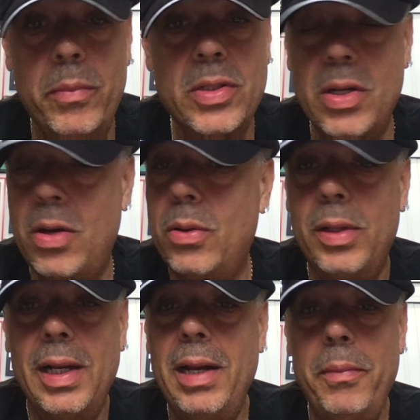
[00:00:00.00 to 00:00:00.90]
So
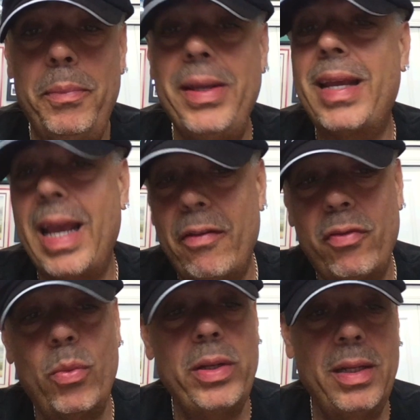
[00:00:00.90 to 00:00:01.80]
be careful
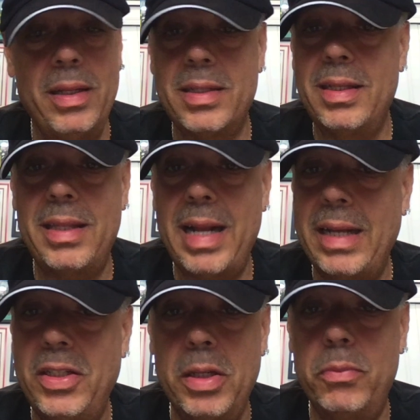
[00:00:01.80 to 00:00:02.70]
when you listen to
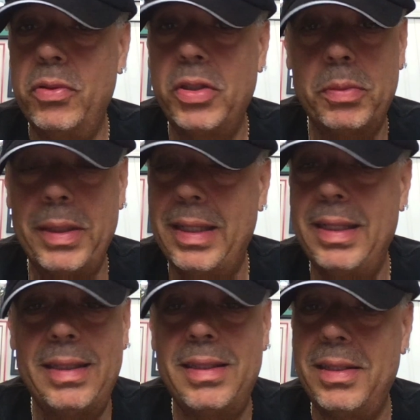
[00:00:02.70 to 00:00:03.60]
that gibberish, man.
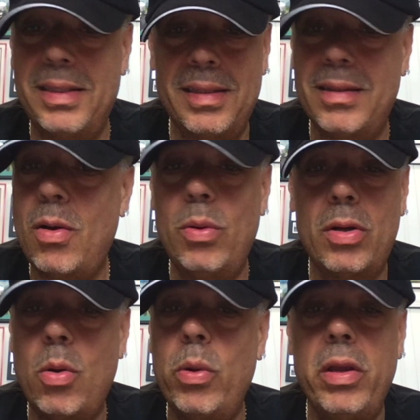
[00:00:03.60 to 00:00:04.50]
It's just go
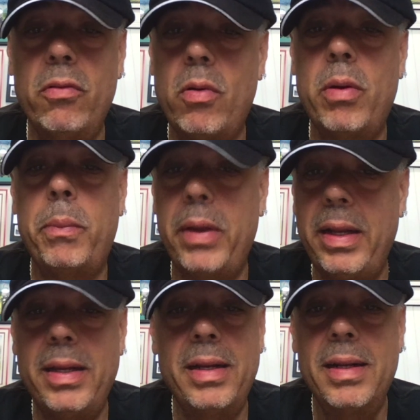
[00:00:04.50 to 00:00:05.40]
with your own
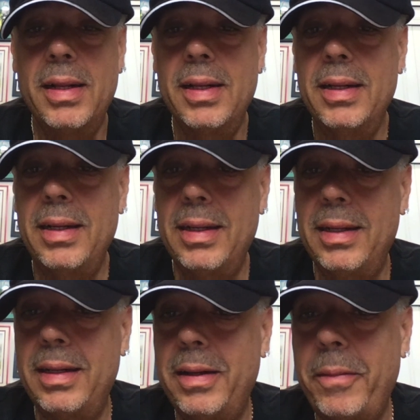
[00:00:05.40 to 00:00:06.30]
opinion.
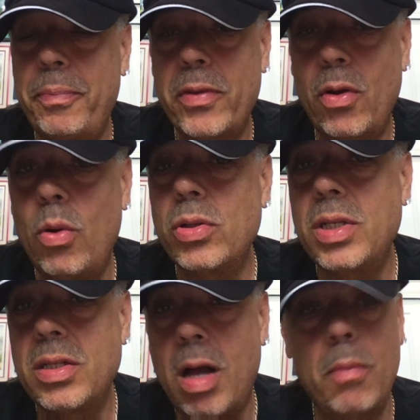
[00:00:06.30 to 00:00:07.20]

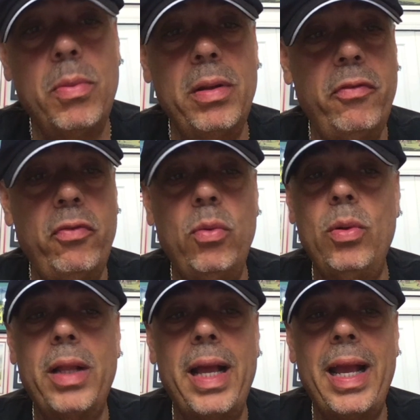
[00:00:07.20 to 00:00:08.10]
Horses humble and
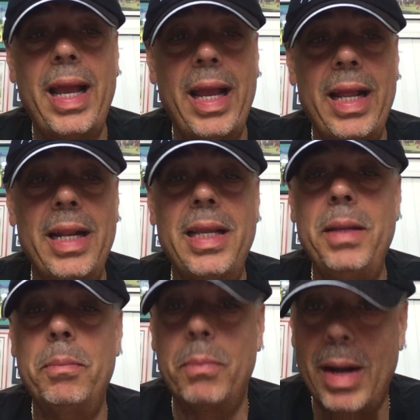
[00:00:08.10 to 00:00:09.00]
fool
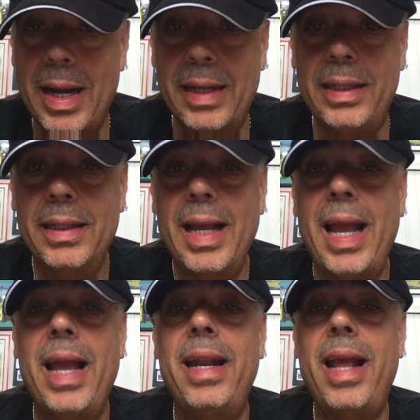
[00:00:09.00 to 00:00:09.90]
anybody
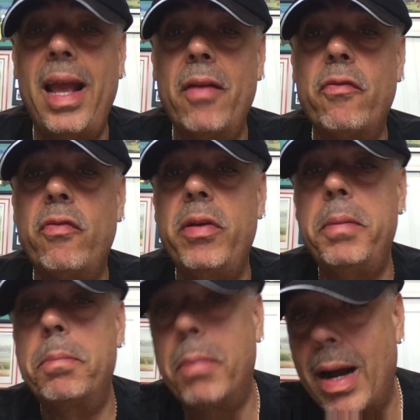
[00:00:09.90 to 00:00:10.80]
and
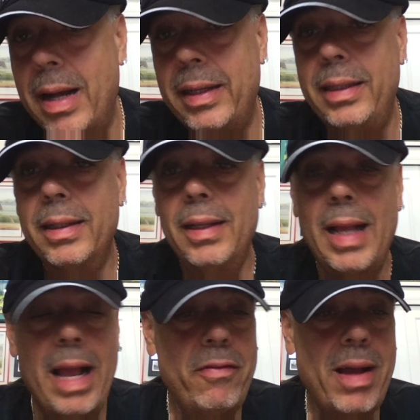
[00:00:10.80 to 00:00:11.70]
everybody.
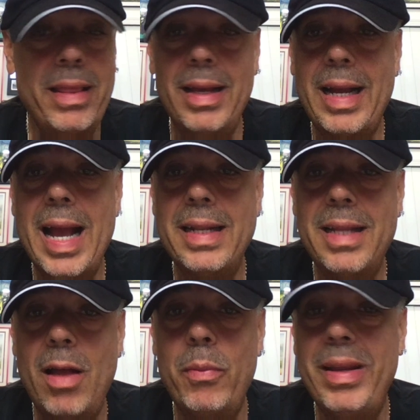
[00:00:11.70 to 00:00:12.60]
I'd rather a guy
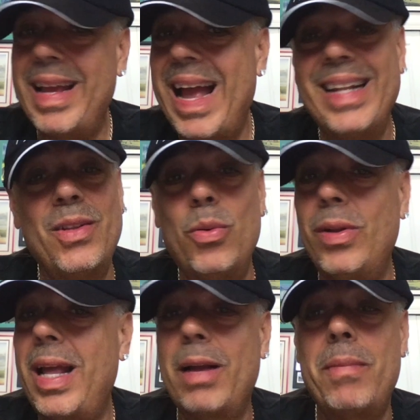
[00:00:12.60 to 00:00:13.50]
tell me I don't
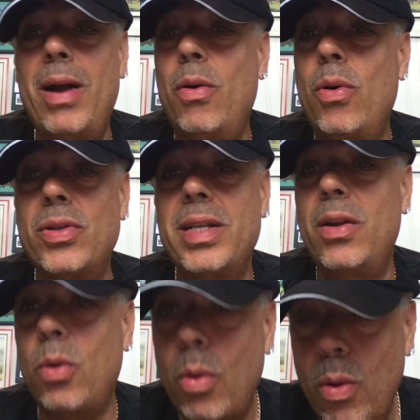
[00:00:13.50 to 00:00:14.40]
like my horse at
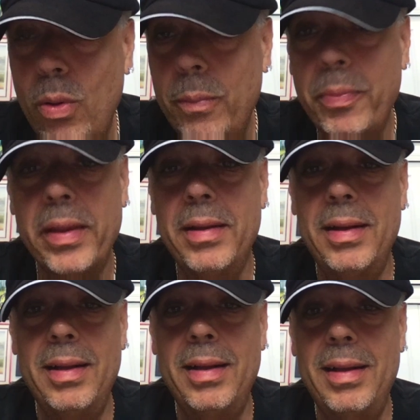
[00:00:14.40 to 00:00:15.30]
all,
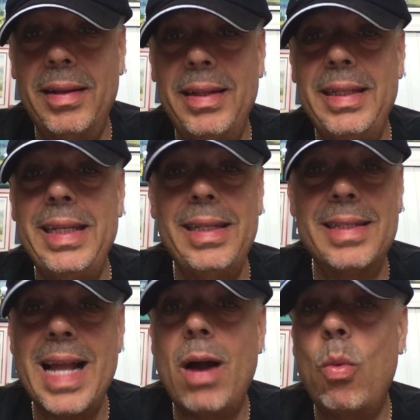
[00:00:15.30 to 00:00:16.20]
needs
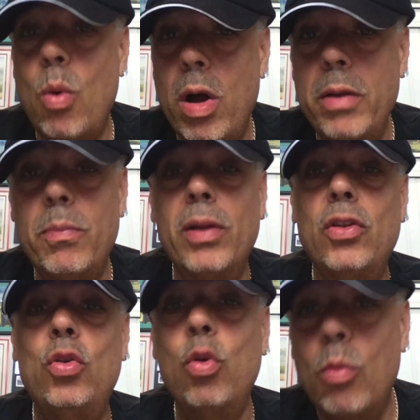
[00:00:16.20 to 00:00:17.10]
not one
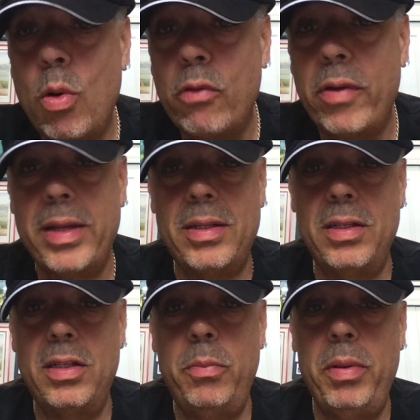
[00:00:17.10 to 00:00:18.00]
but two more
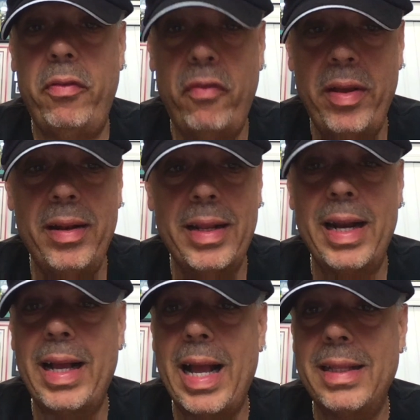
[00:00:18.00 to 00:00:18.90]
races to be fit, than a
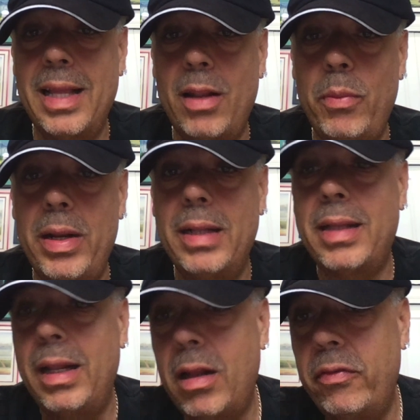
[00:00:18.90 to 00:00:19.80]
guy telling me that
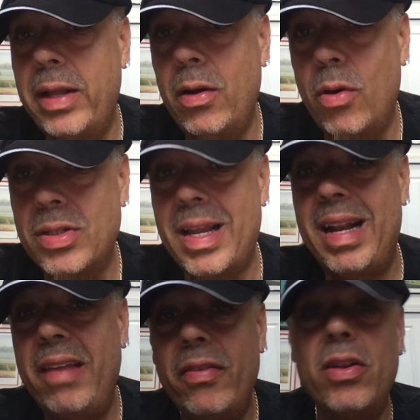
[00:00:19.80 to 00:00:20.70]
they love their horse. And
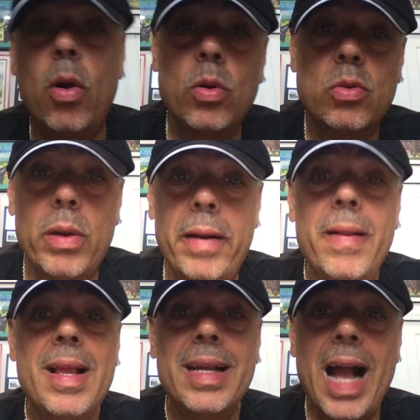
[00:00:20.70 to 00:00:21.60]
even those win.
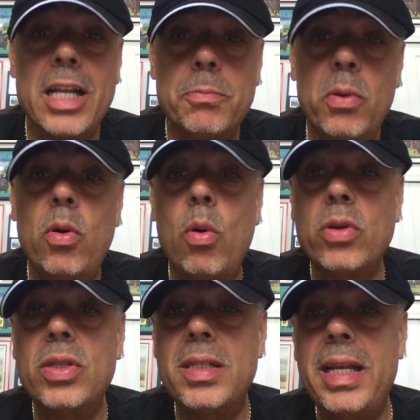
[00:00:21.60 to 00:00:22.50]
Guys put
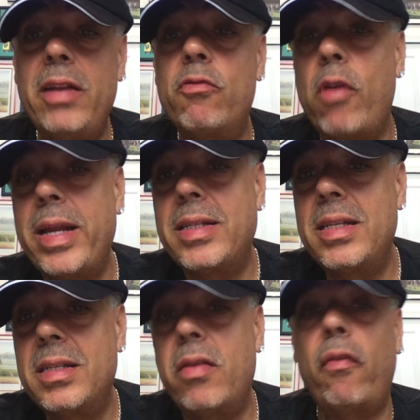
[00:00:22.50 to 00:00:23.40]
horses in
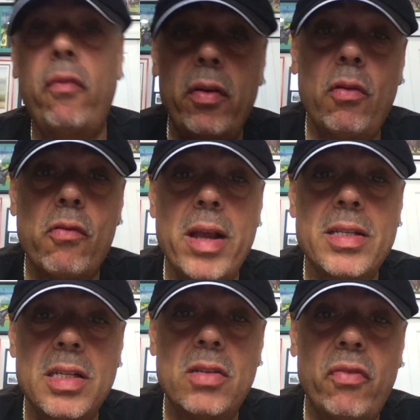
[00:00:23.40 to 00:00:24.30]
races to fill
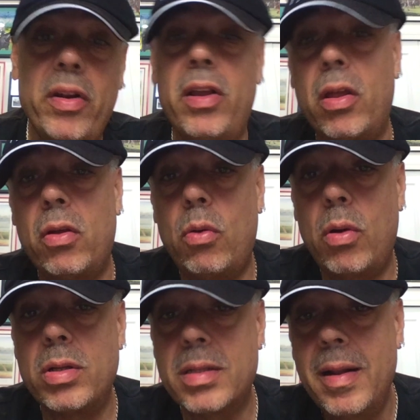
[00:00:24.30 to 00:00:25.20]
races for the other
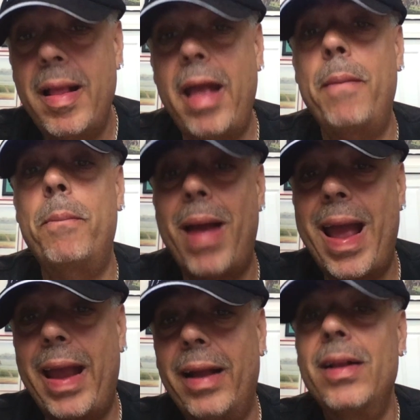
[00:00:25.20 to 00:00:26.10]
horse, and
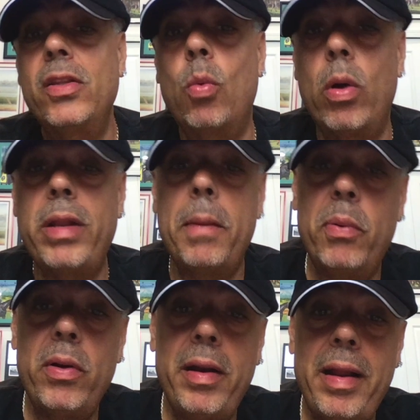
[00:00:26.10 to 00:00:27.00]
bang, the one they
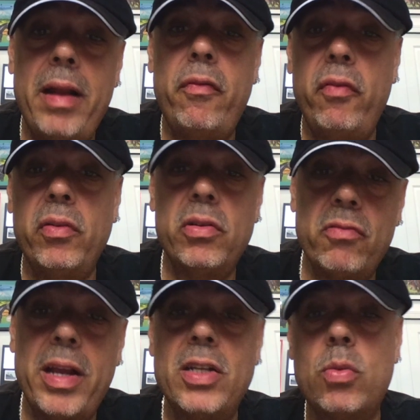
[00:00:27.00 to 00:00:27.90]
put in there to fill the
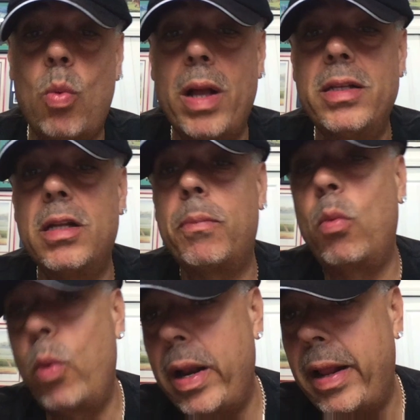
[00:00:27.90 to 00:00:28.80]
race winds up
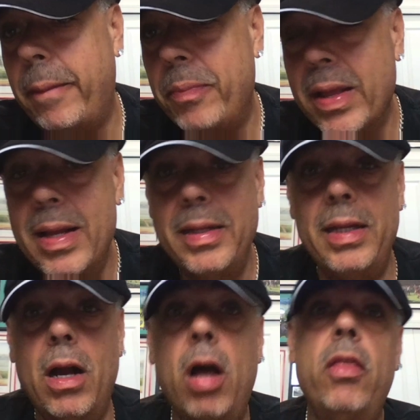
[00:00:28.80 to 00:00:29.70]
winning
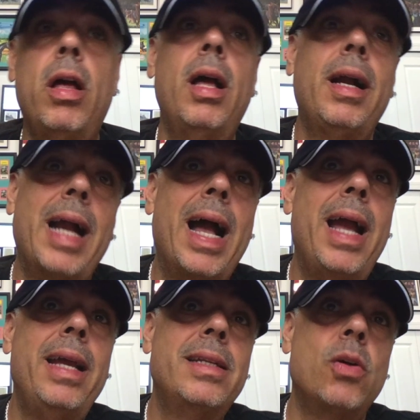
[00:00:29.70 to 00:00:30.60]
the other
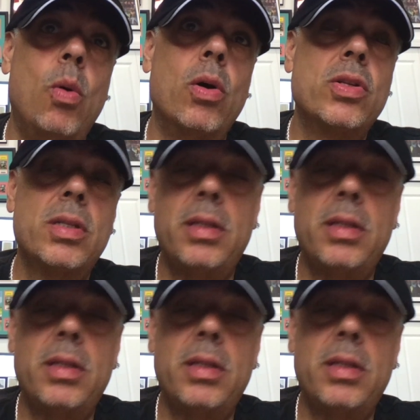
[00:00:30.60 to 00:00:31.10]
guy's horse.